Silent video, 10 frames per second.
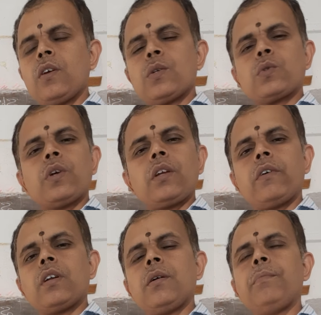So, in
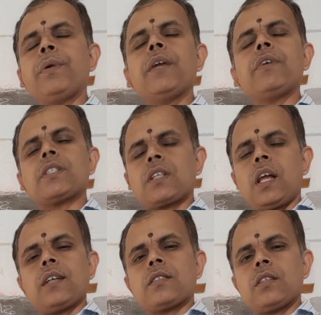our previous
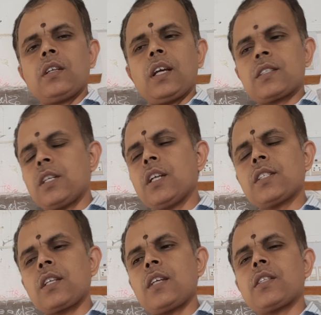class, in
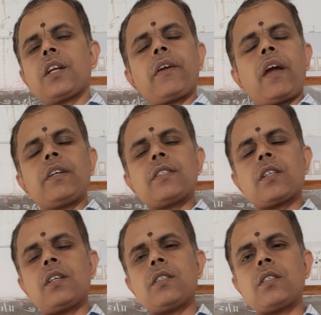yesterday's class, that we have
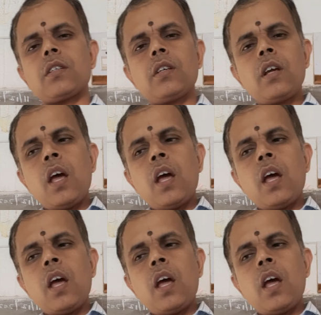discussed